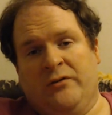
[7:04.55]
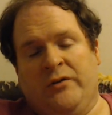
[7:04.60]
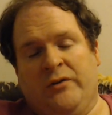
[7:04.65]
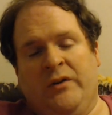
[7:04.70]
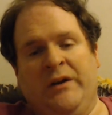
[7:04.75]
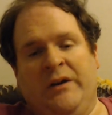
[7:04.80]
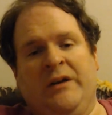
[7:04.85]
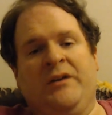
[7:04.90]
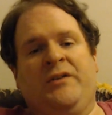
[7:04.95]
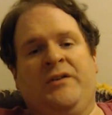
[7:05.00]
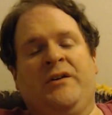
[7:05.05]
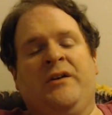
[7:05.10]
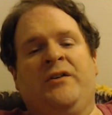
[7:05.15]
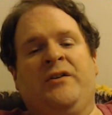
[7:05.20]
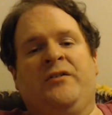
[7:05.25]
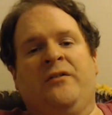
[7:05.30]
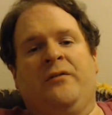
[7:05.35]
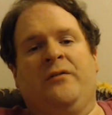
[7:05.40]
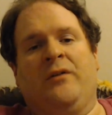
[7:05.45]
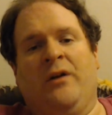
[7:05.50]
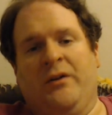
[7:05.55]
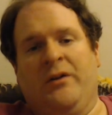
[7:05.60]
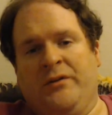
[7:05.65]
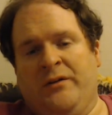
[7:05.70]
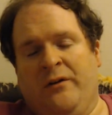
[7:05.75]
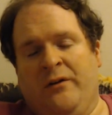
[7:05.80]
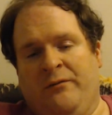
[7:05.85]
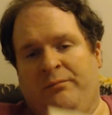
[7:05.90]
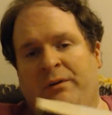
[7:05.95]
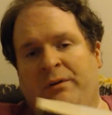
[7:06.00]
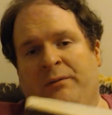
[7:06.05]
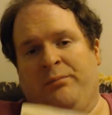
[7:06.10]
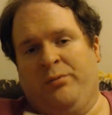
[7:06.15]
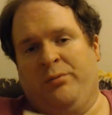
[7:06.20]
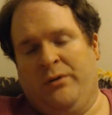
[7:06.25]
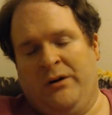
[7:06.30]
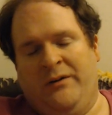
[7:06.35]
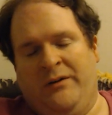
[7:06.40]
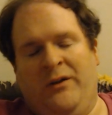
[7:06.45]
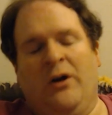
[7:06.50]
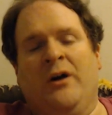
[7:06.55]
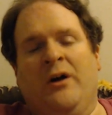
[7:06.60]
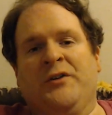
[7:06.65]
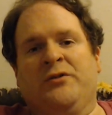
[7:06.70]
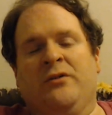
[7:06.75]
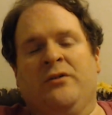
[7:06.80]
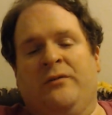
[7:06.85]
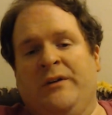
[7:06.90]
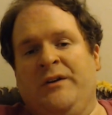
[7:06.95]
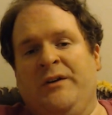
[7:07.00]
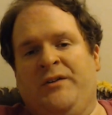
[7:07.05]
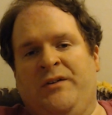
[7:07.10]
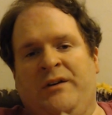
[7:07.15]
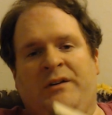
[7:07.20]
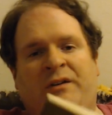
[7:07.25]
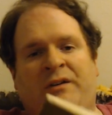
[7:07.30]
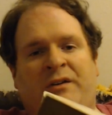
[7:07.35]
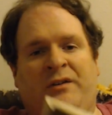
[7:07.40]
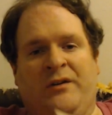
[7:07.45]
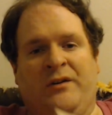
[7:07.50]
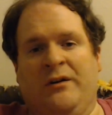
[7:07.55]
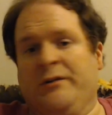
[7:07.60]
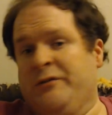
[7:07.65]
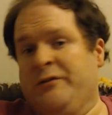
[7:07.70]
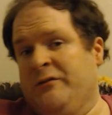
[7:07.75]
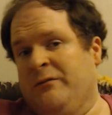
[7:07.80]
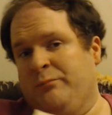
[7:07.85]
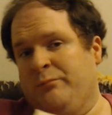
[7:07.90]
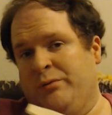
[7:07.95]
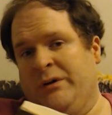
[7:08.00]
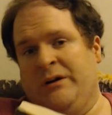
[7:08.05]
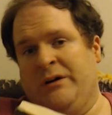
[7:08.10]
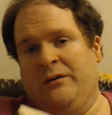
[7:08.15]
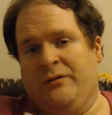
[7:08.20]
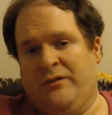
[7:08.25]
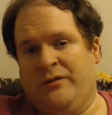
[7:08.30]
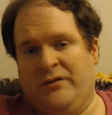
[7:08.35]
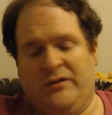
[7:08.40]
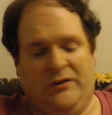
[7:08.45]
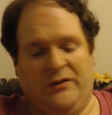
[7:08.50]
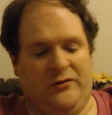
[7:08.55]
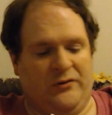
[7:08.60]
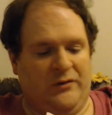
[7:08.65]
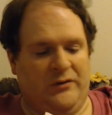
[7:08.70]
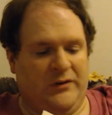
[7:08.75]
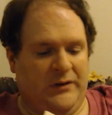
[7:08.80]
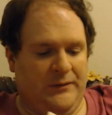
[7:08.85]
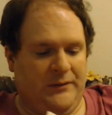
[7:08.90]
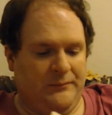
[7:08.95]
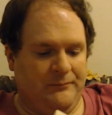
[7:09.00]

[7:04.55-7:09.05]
So the incense of the altar of incense is the altar of prayers, essentially.